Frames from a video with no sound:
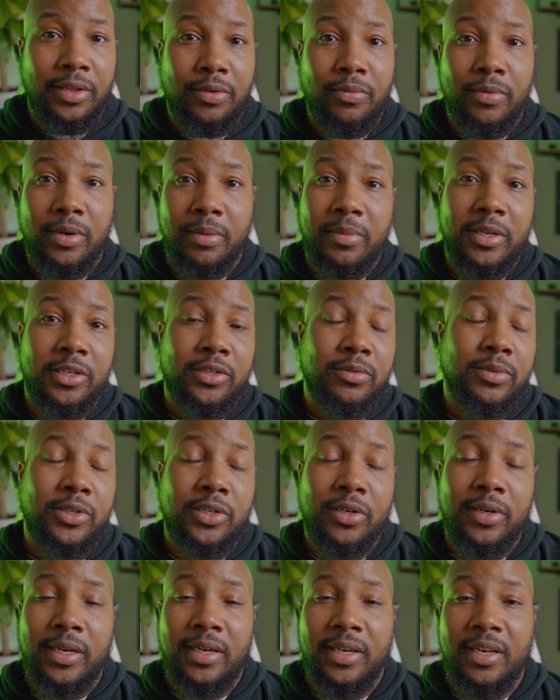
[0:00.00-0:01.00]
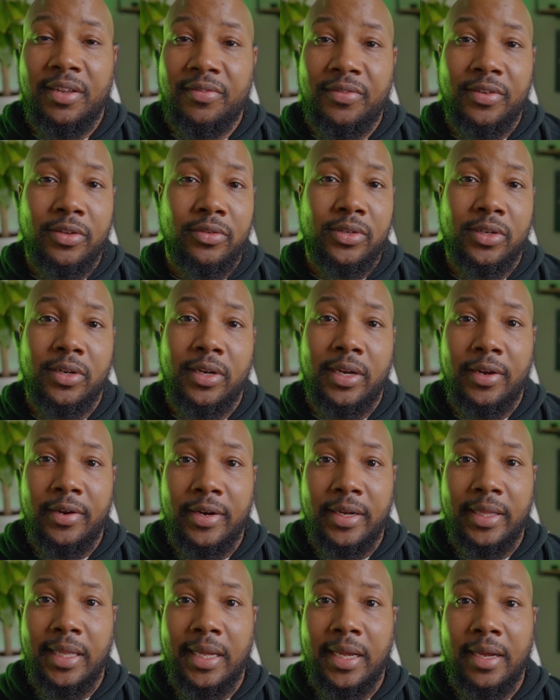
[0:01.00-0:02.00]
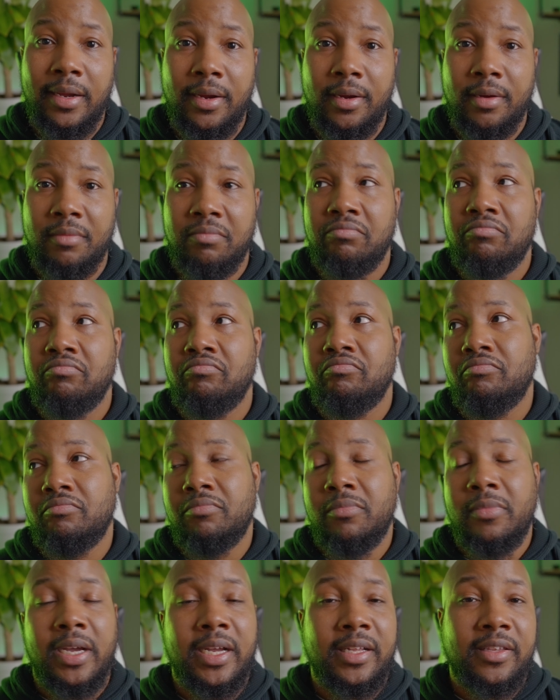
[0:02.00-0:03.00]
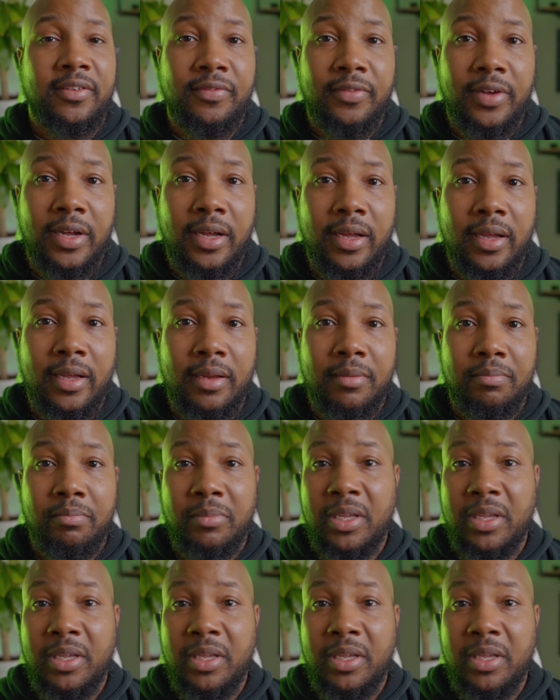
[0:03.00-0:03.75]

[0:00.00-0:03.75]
you want to mess with your ND filter here and there, that's fine.